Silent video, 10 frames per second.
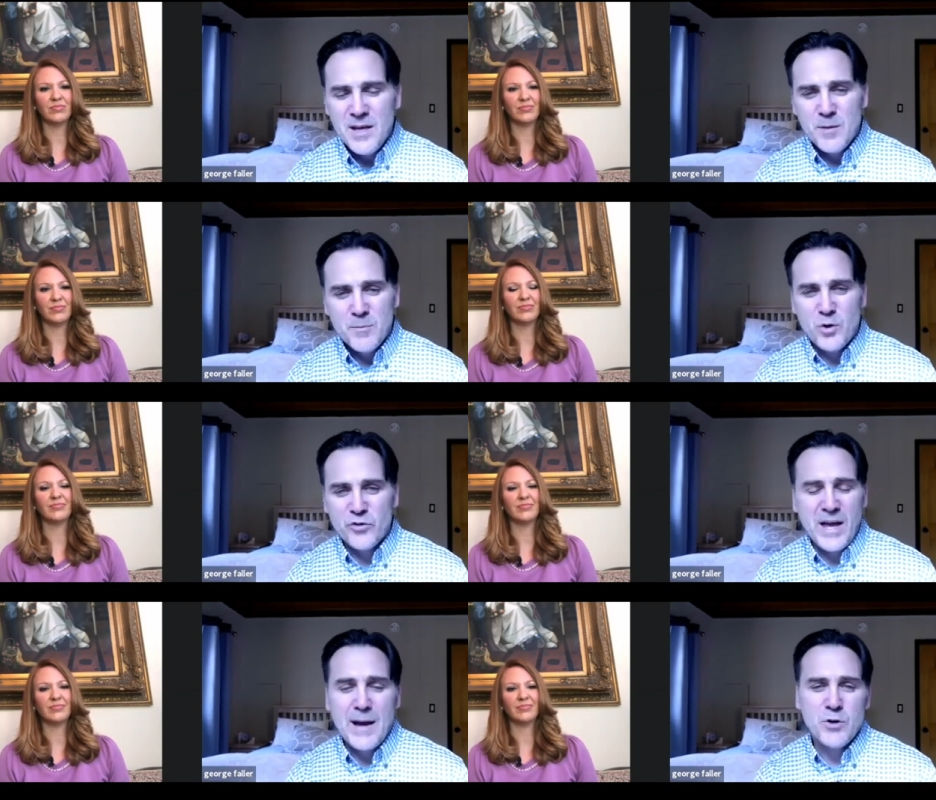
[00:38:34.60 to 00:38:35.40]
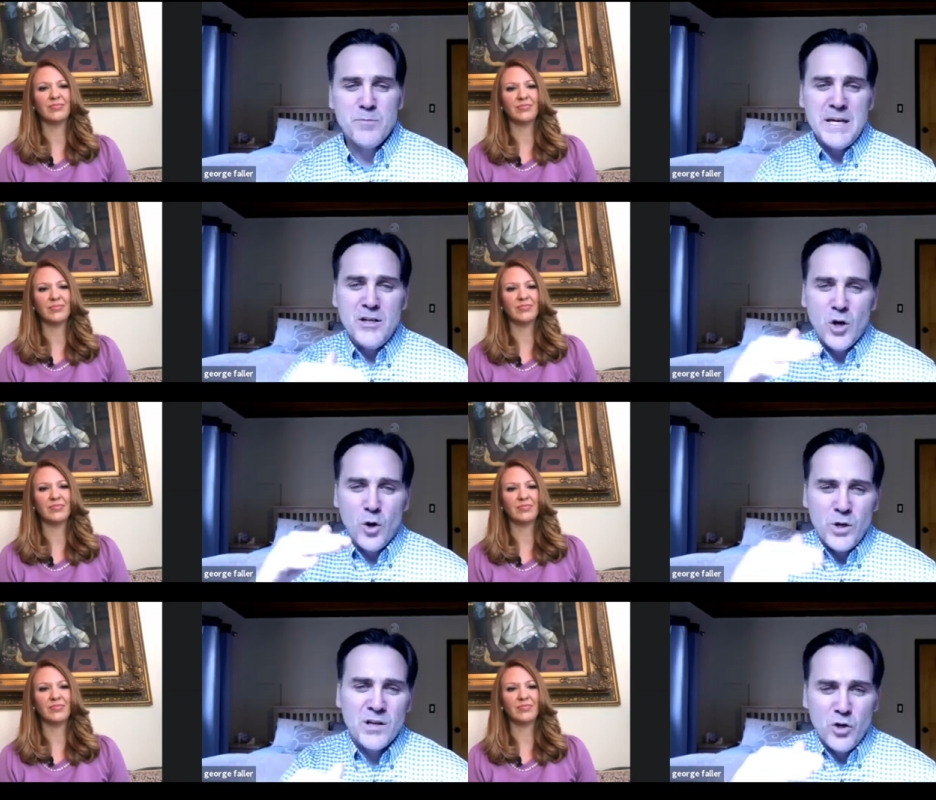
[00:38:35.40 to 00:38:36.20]
Speaker 1: because that would mean
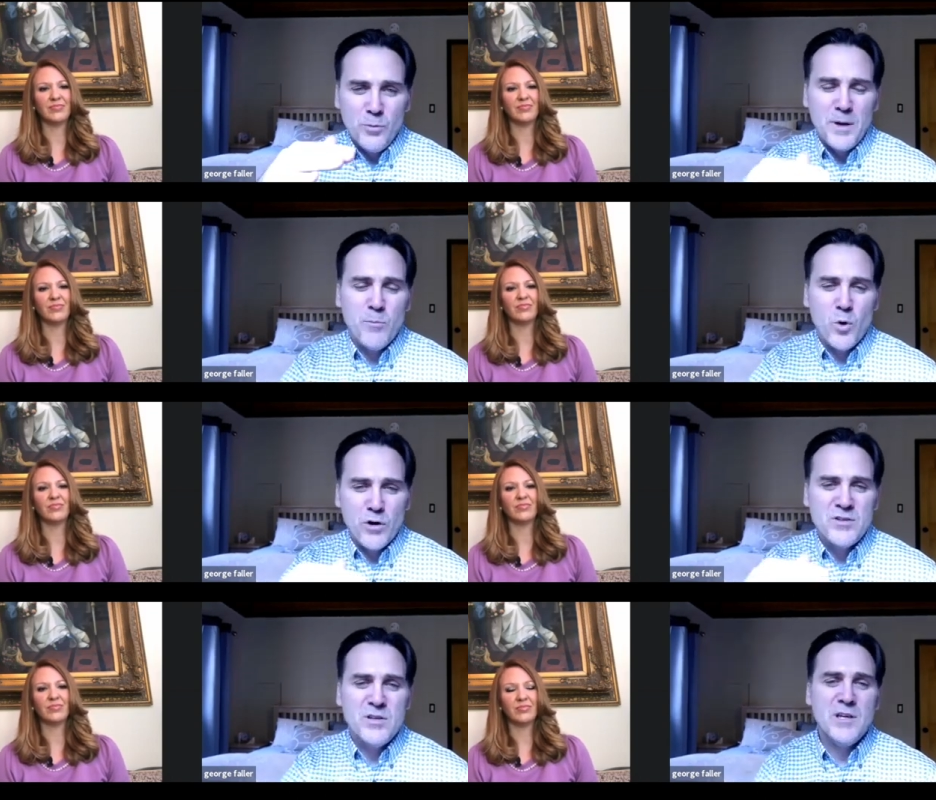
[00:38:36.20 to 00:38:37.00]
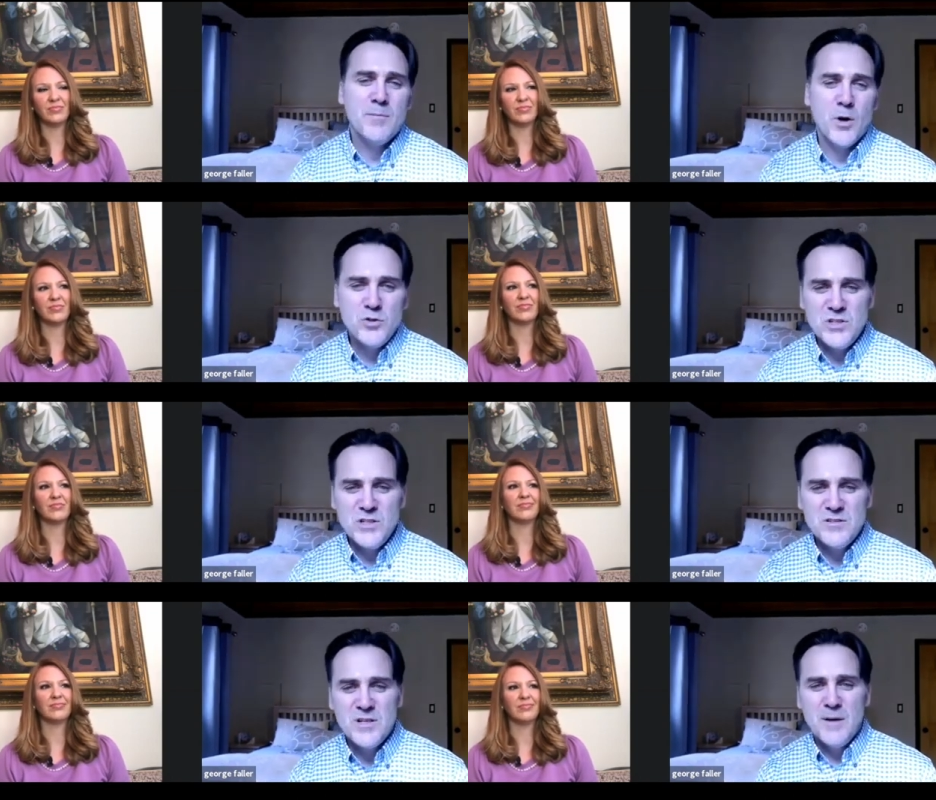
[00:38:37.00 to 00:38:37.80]
going a little bit more into the emotions.